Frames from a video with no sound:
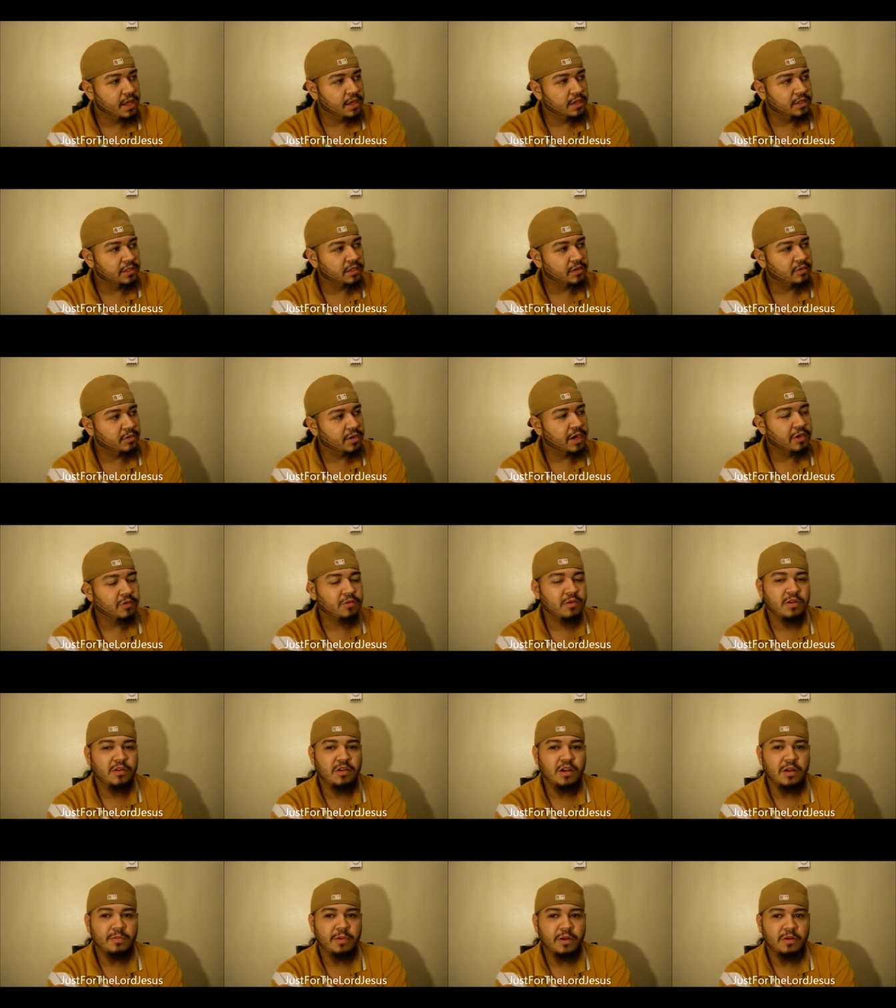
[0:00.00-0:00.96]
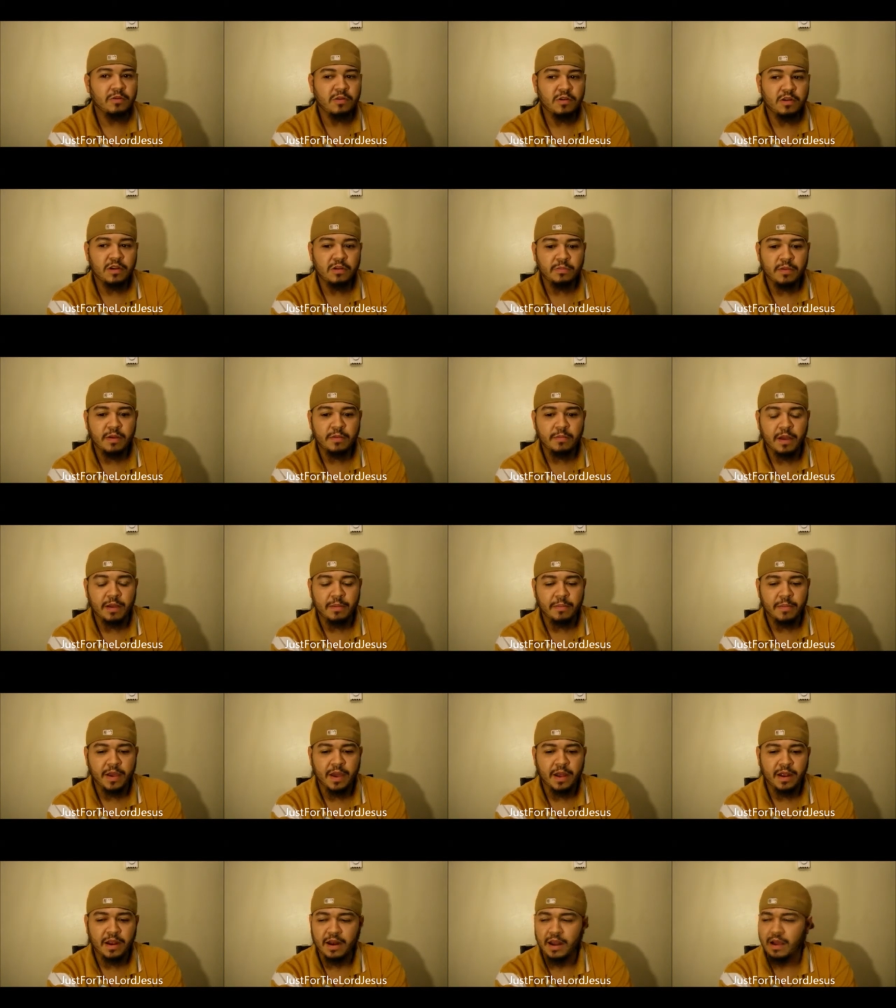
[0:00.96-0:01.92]
So when I woke up in my
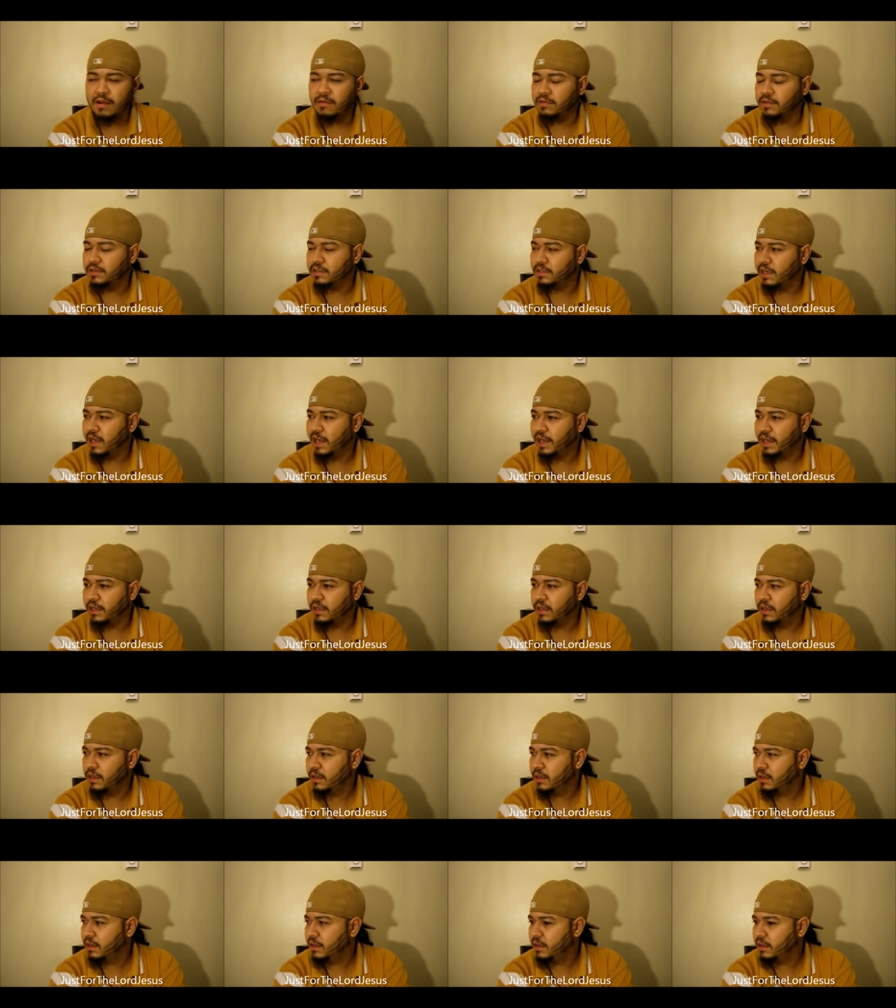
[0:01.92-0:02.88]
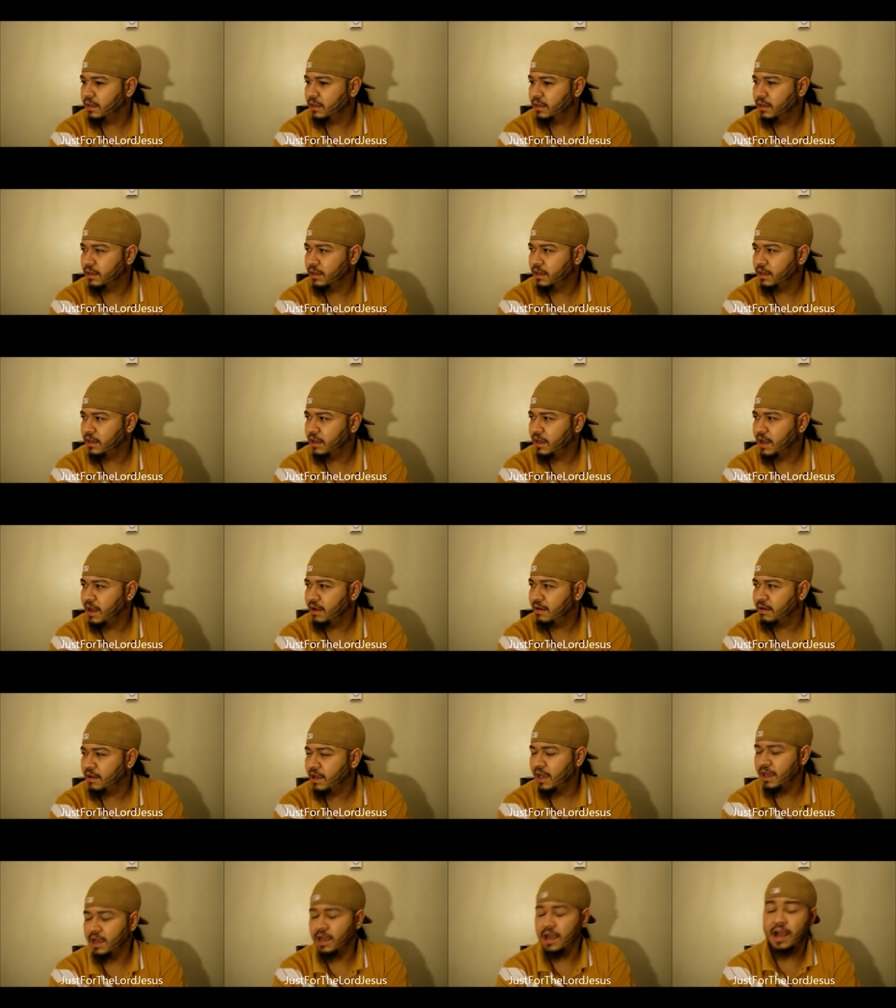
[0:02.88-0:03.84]
bed, and I was like,
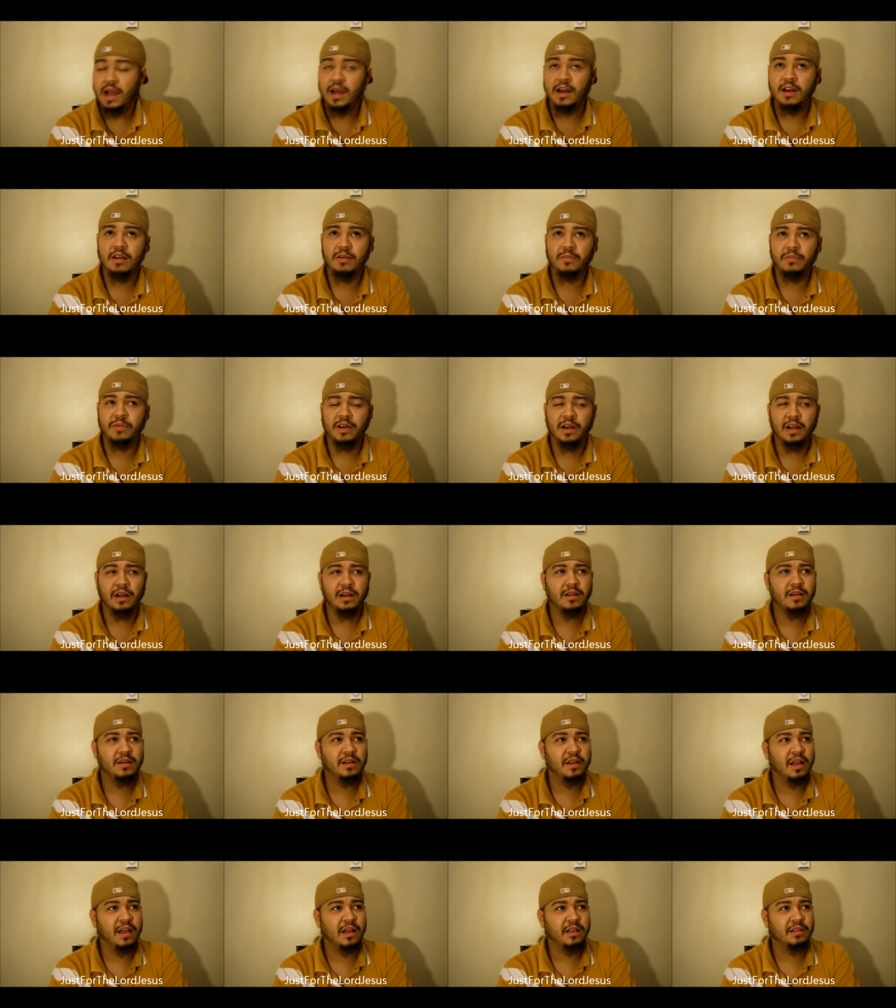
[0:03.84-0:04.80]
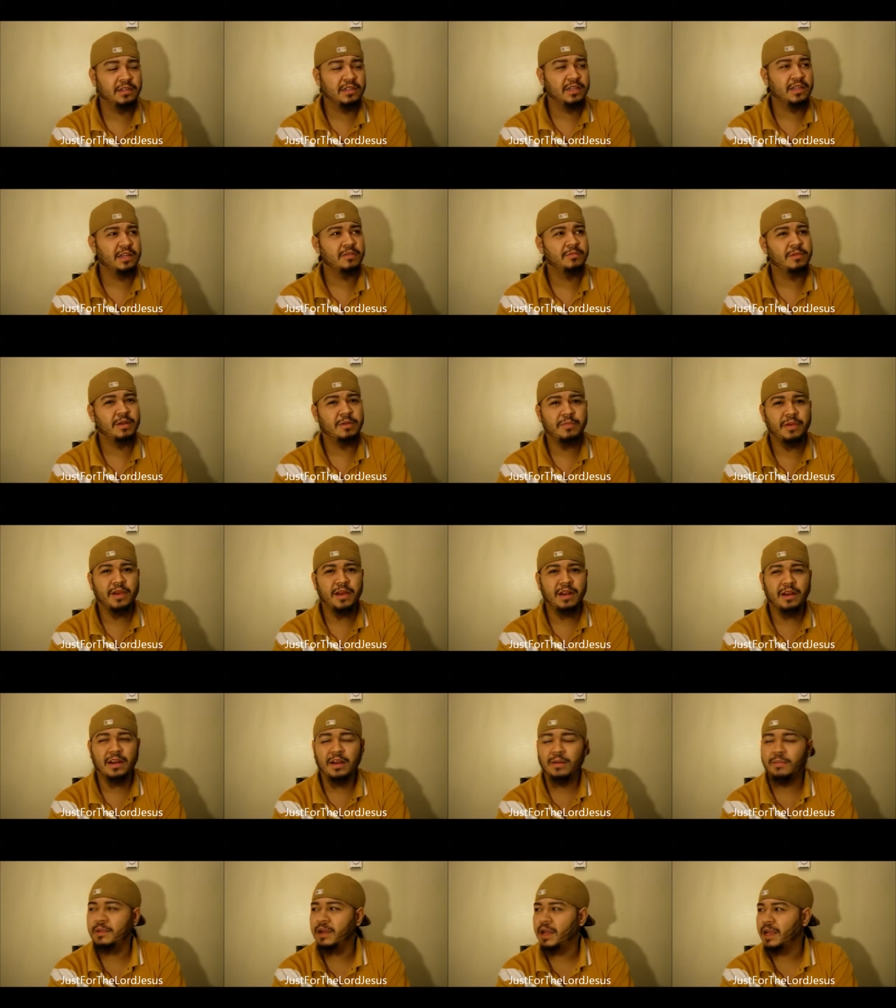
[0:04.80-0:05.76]
I got up and I looked. I was sitting on my bed,
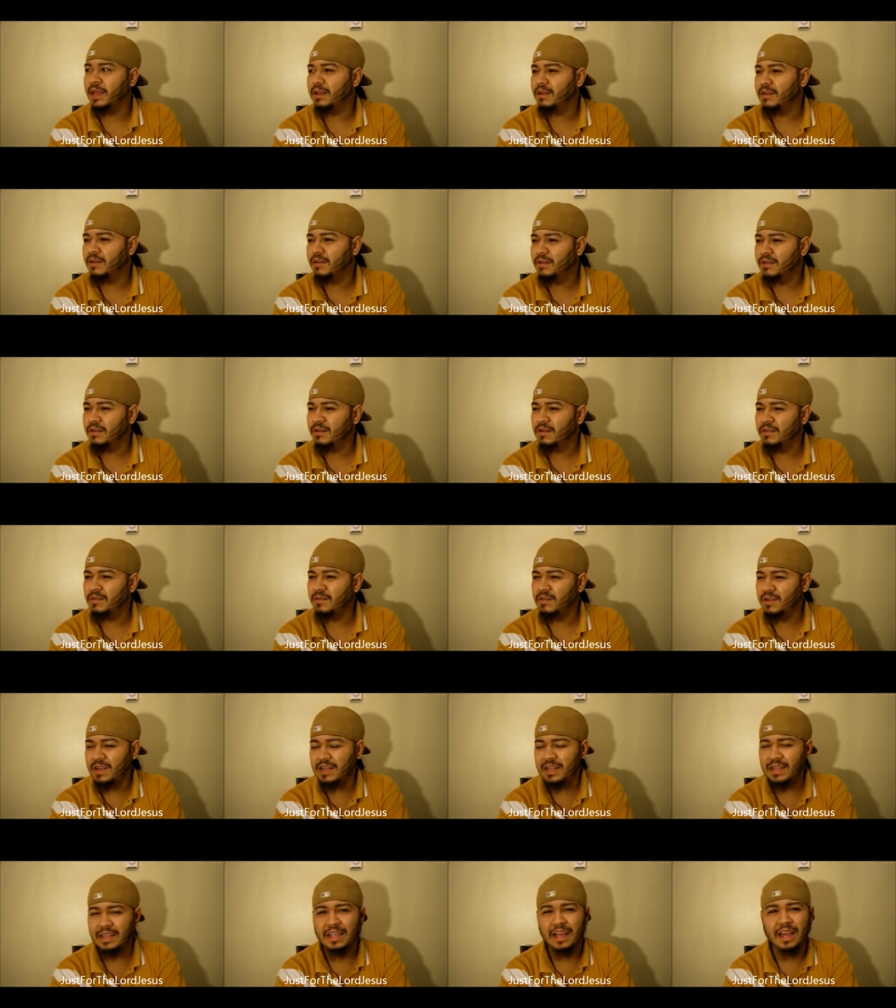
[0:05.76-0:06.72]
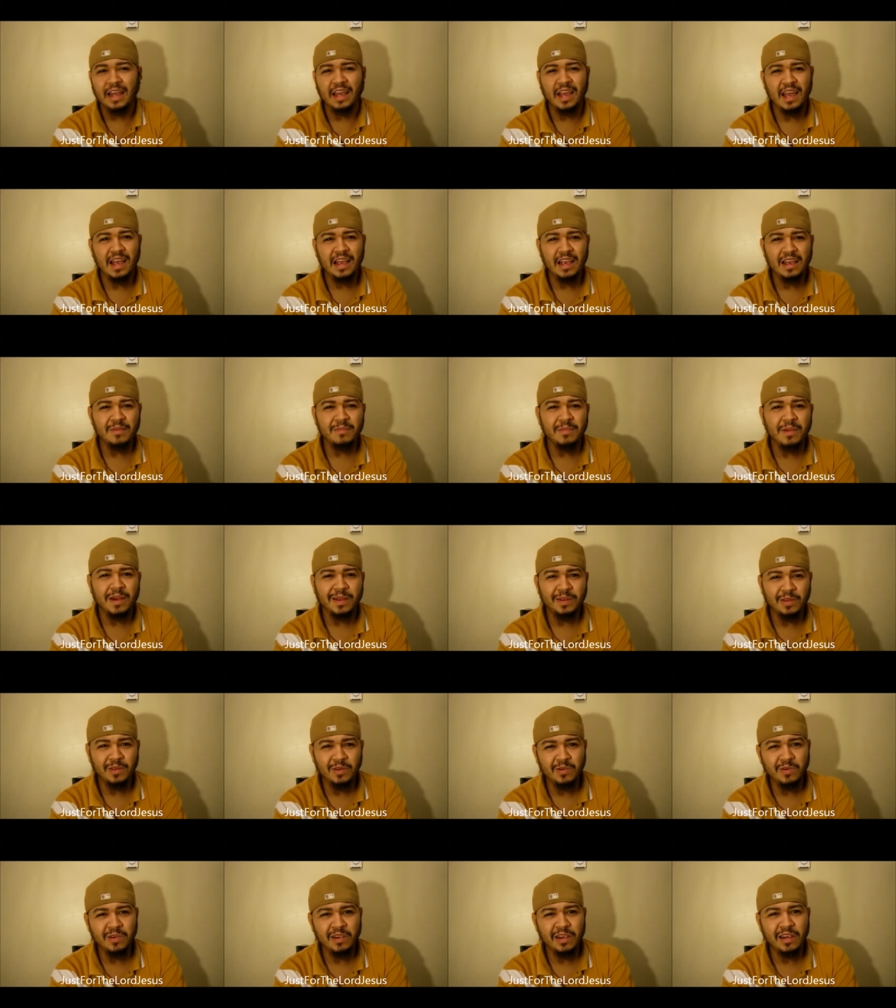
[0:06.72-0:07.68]
and I'm like, what the heck am I
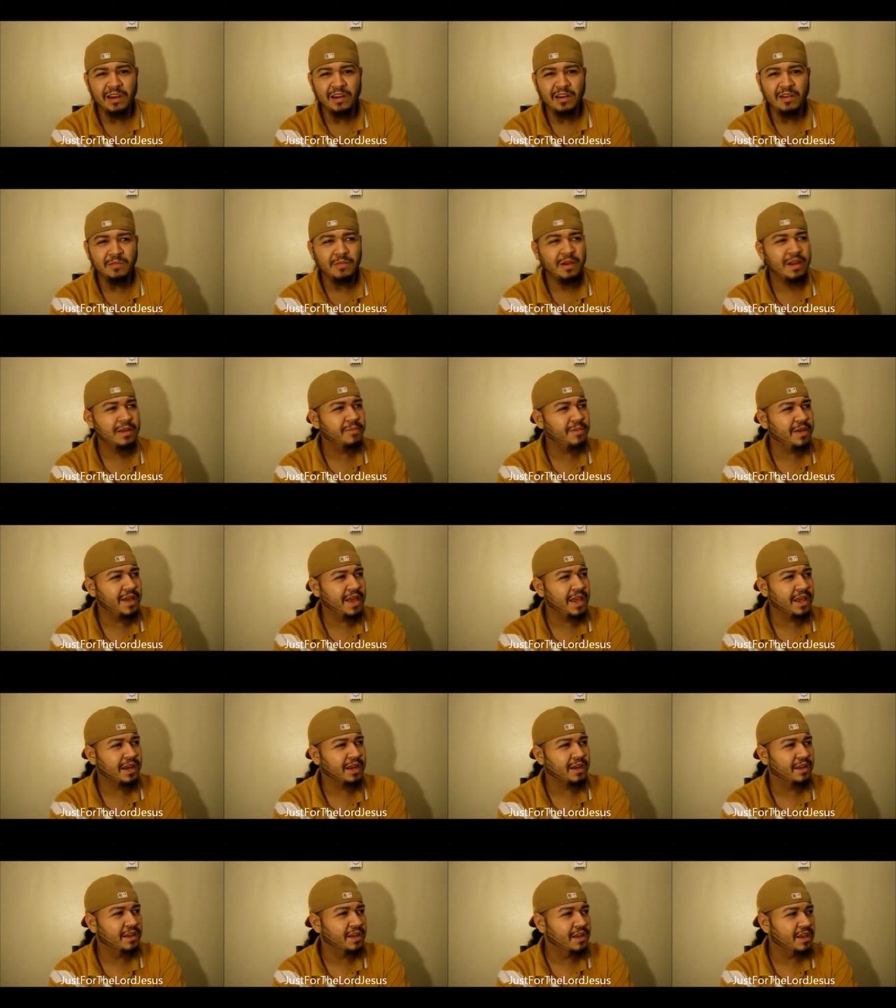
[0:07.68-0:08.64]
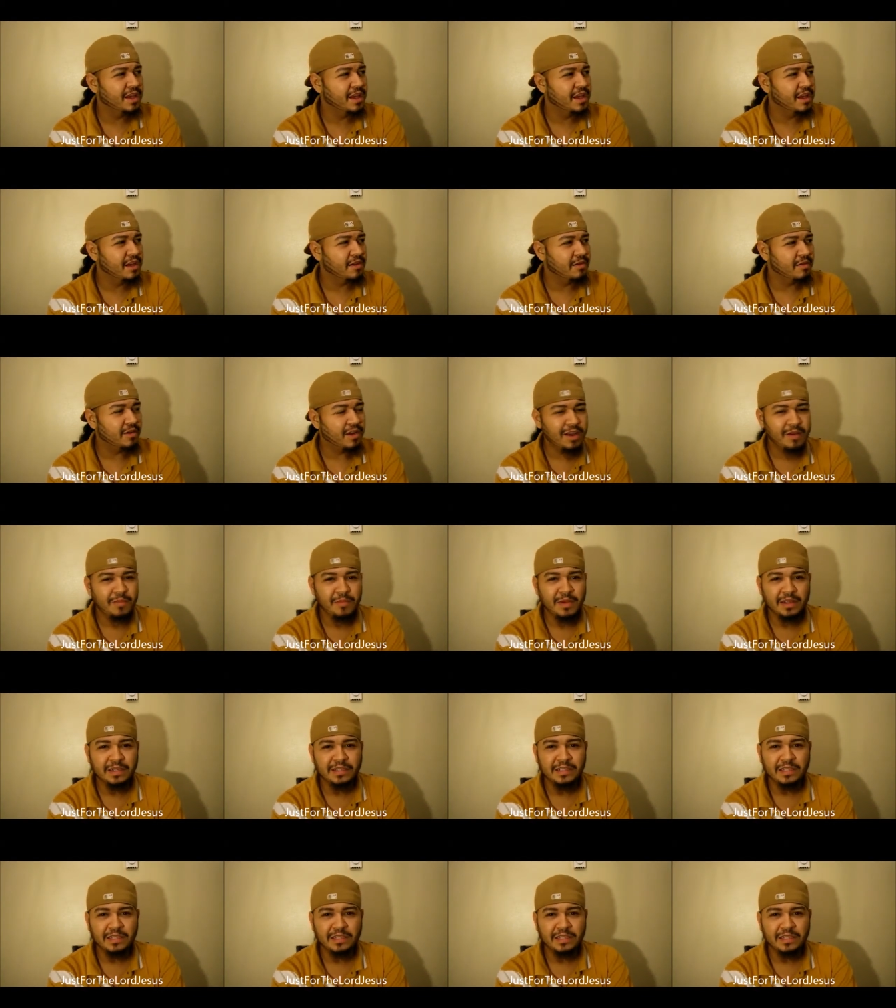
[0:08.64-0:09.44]
doing here on my bed? Why am